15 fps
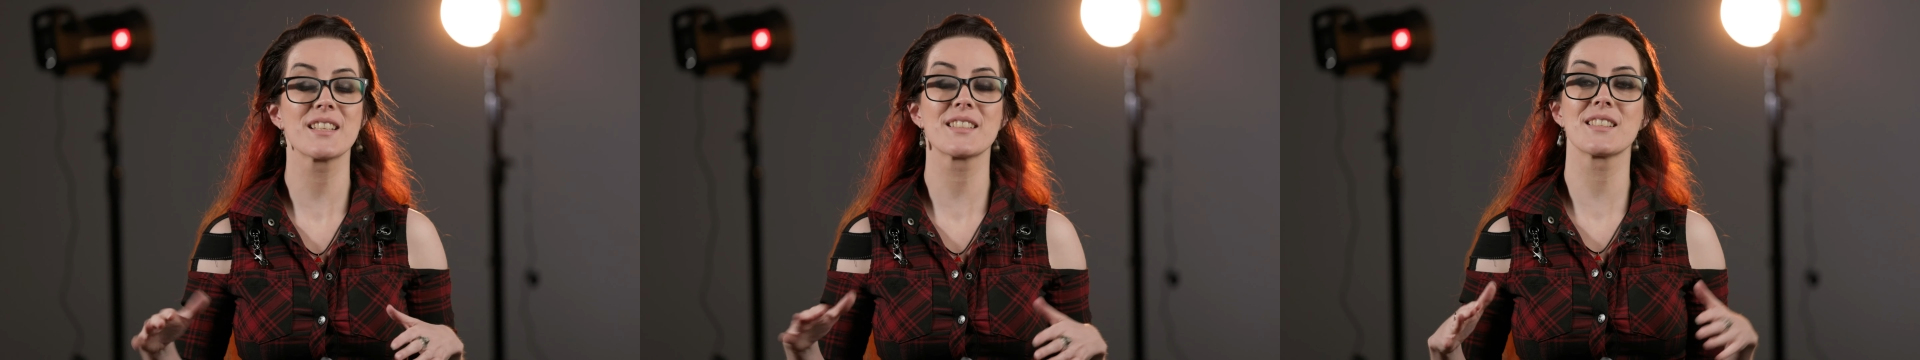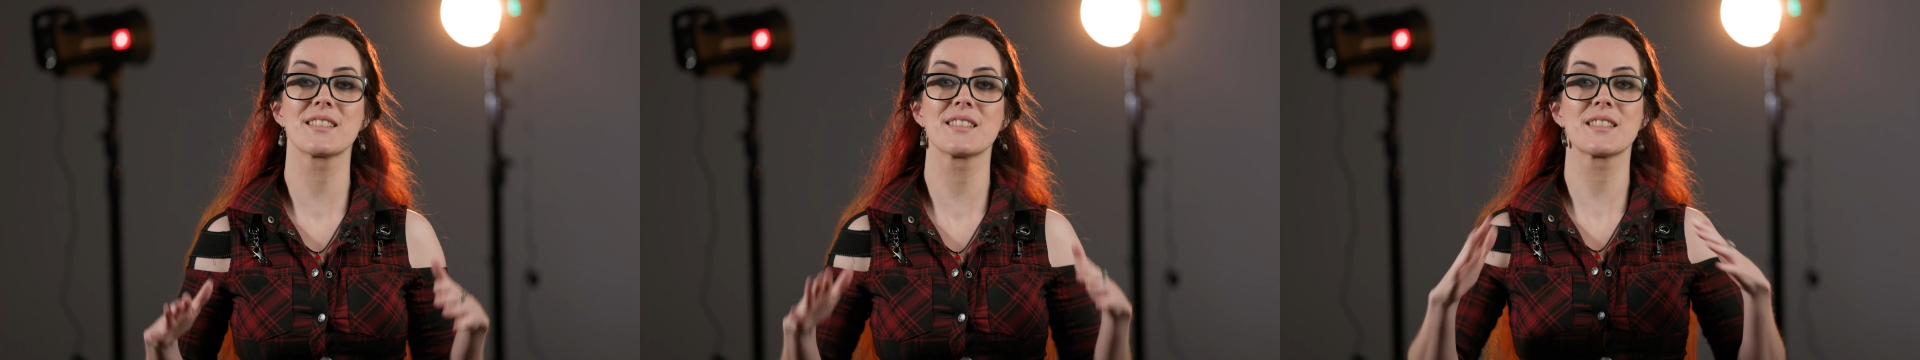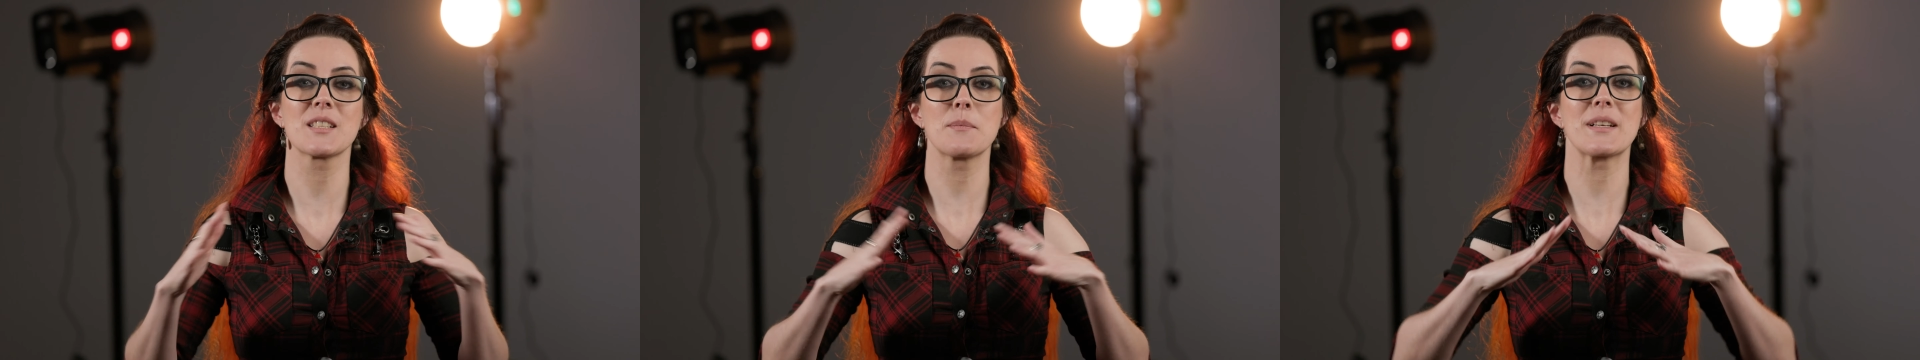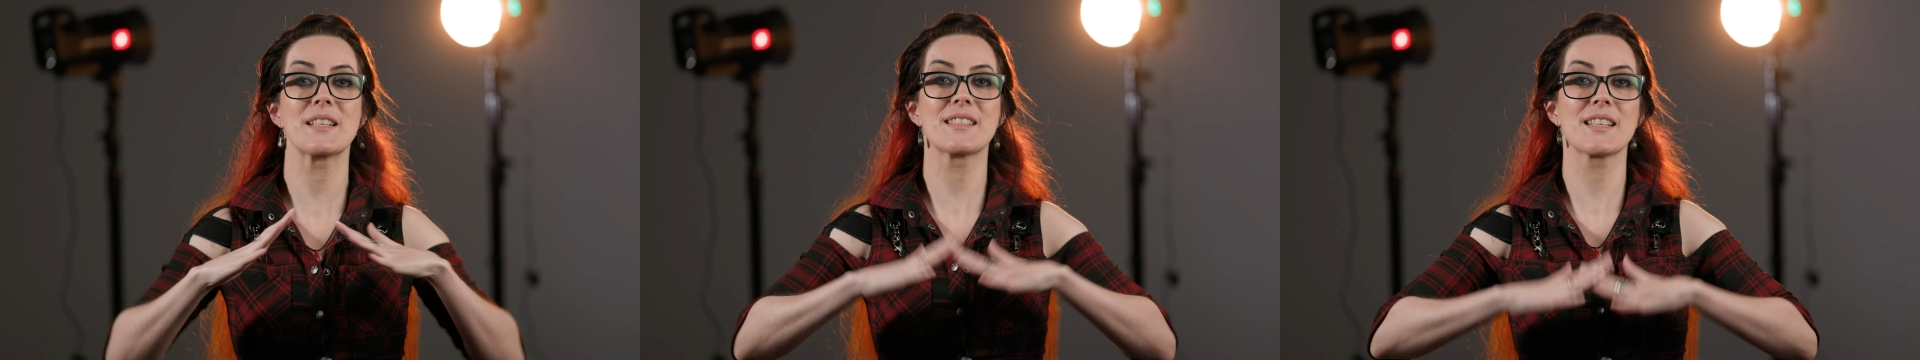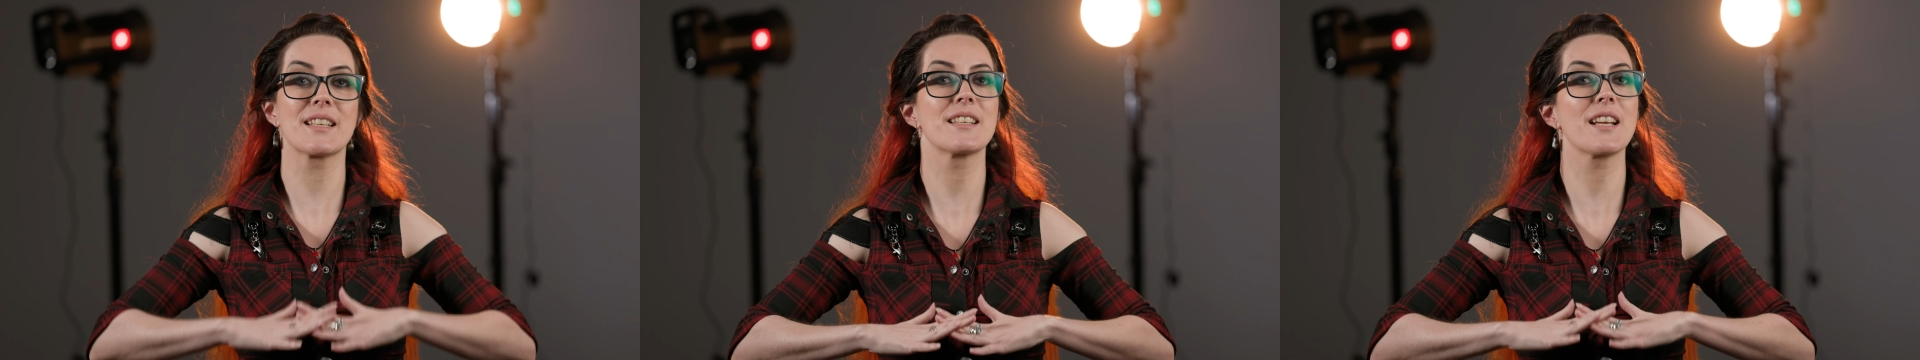This isn't somebody
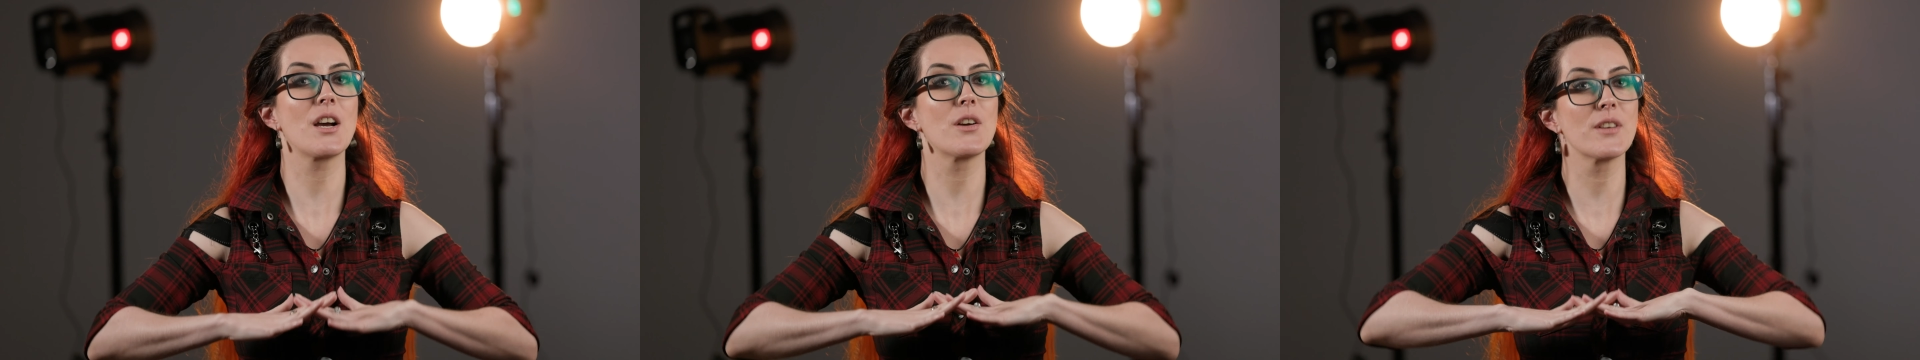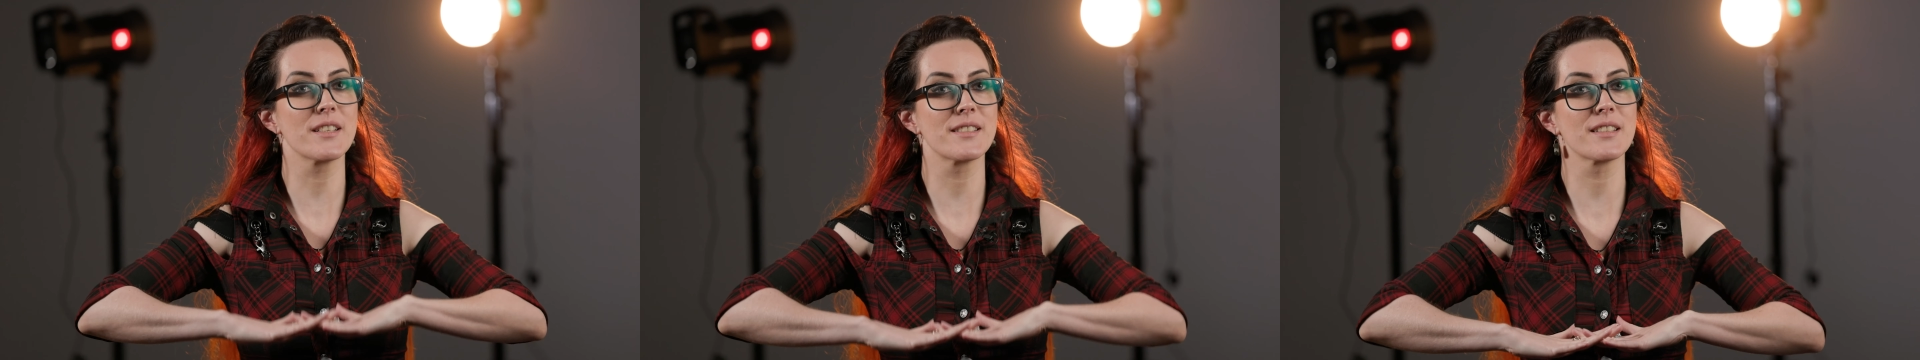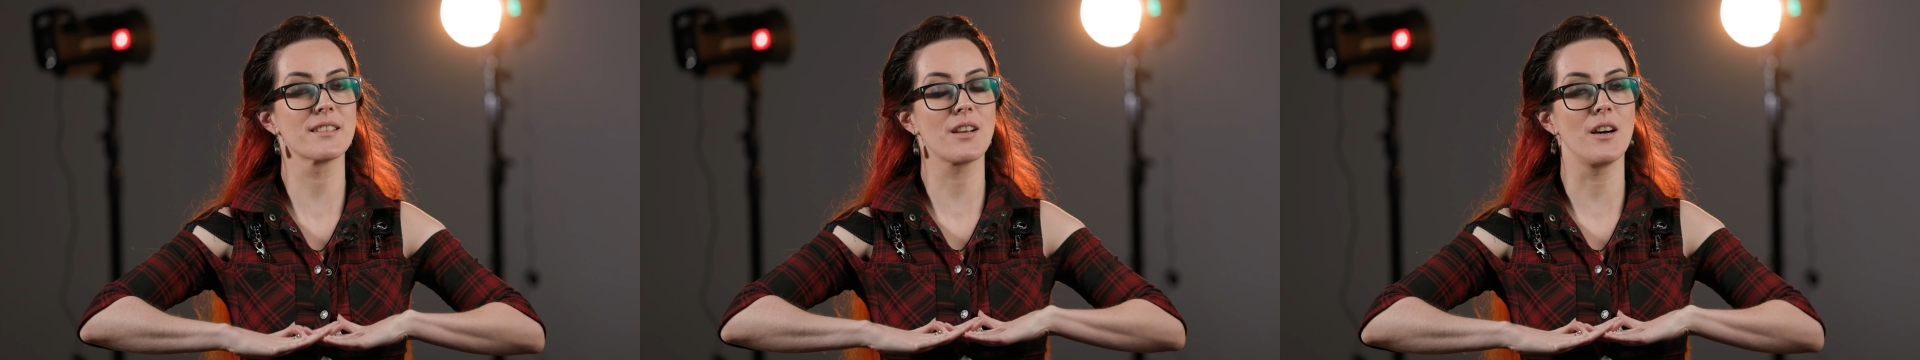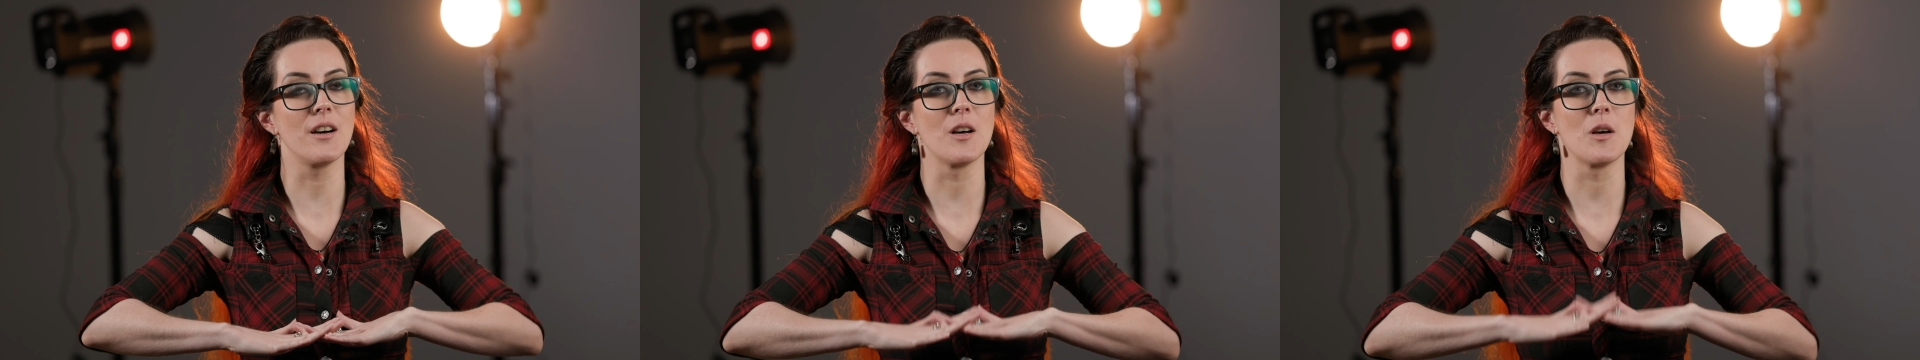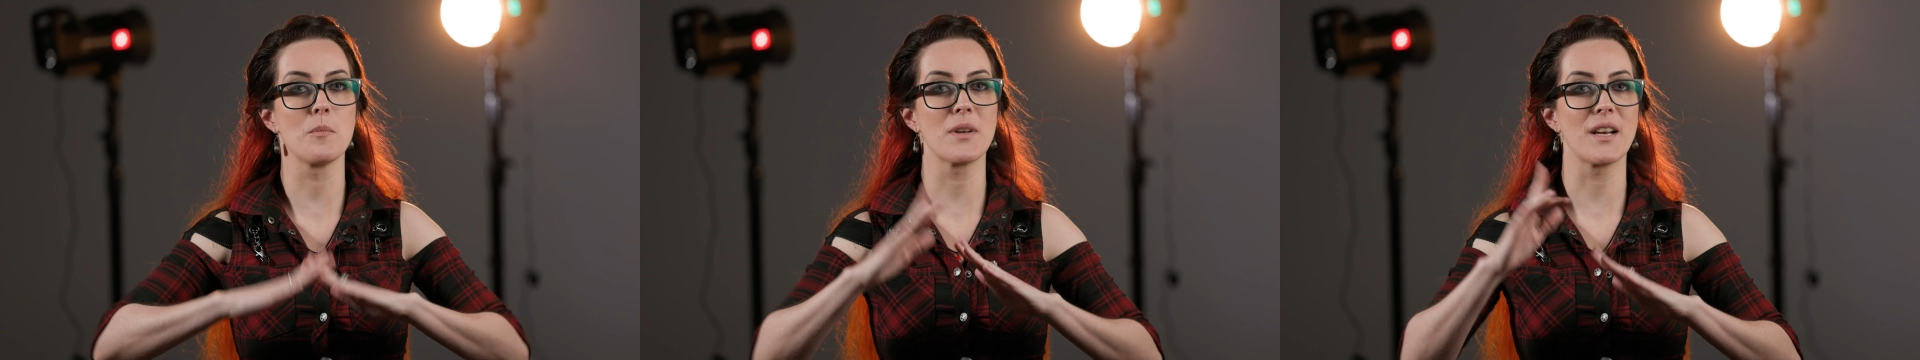sitting down nice and
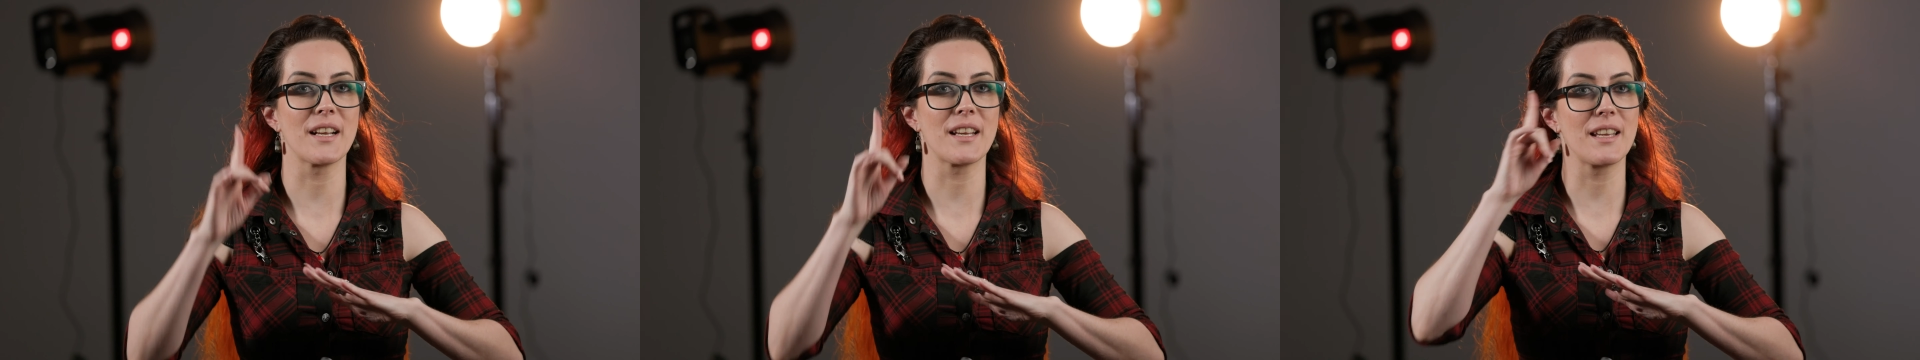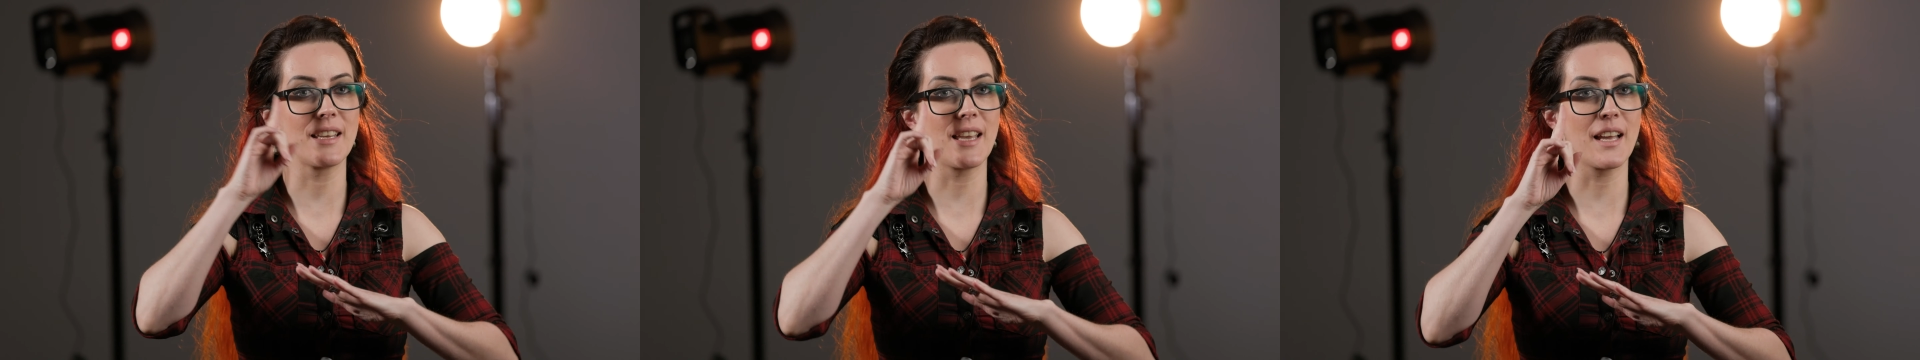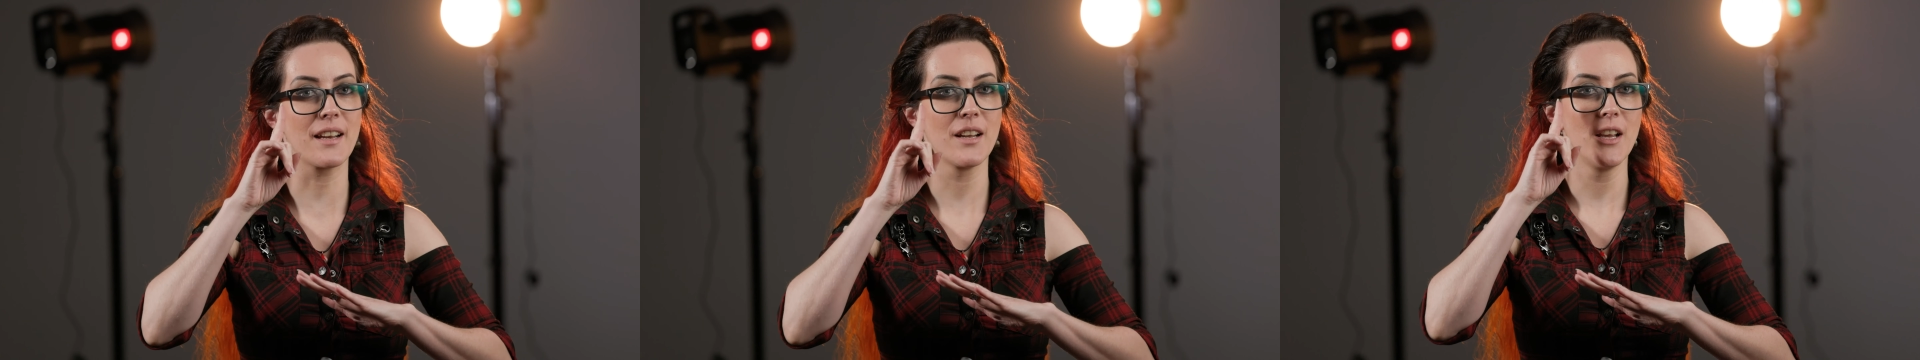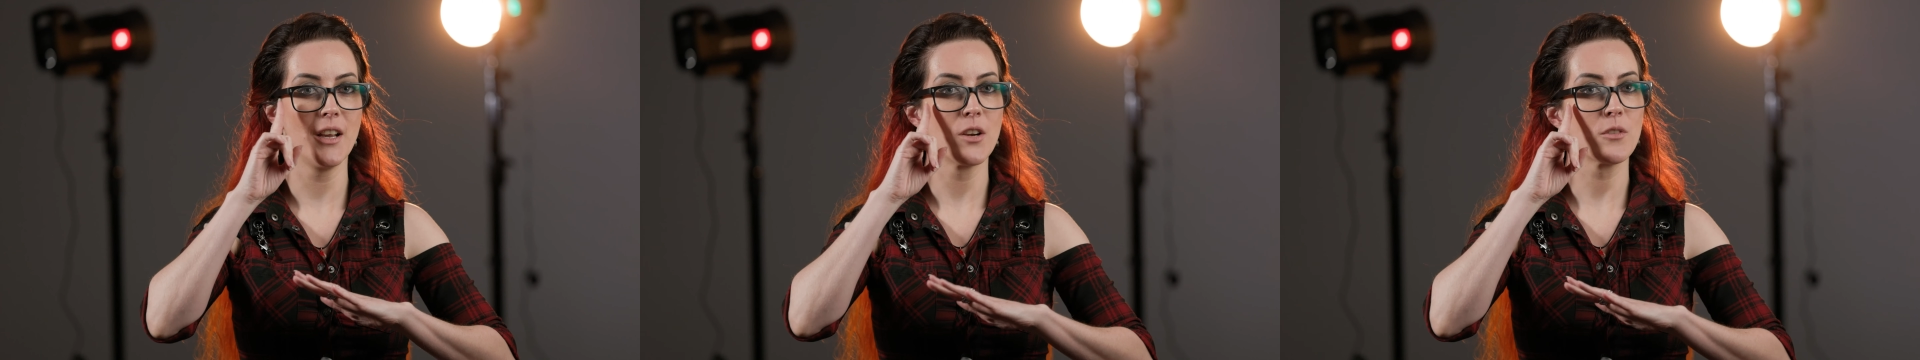calm and I can get